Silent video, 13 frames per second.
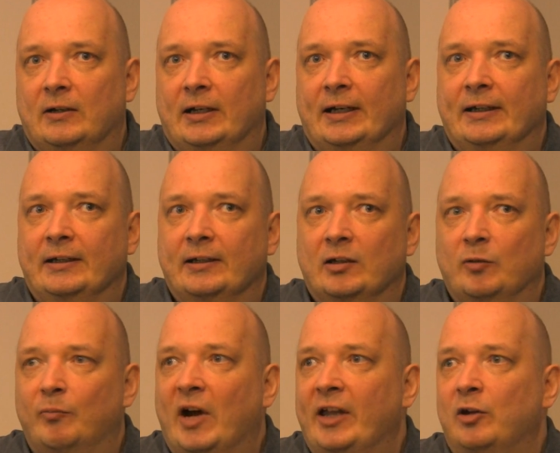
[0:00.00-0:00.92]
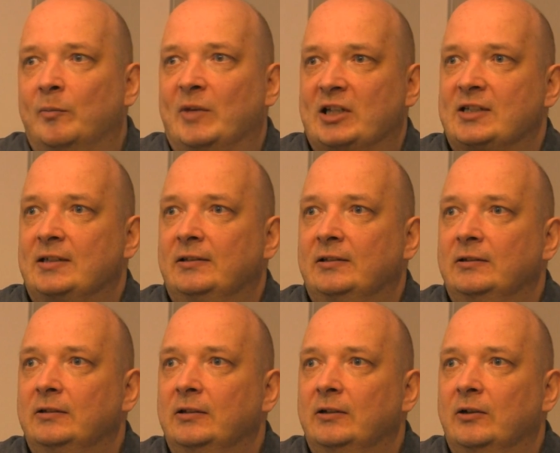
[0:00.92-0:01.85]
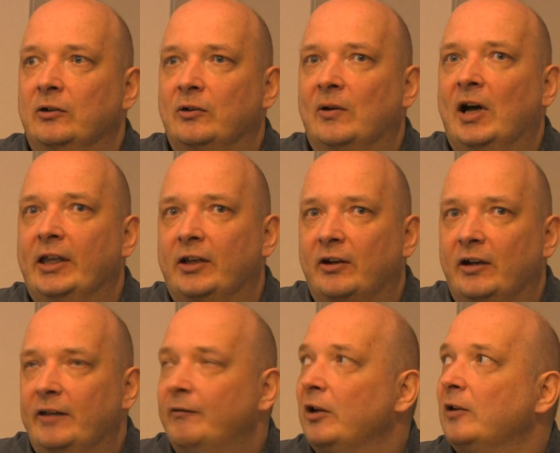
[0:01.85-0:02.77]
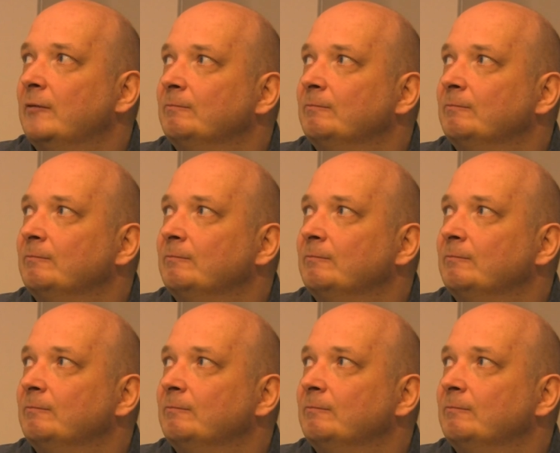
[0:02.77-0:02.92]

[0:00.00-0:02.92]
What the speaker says: and biomass on the higher level.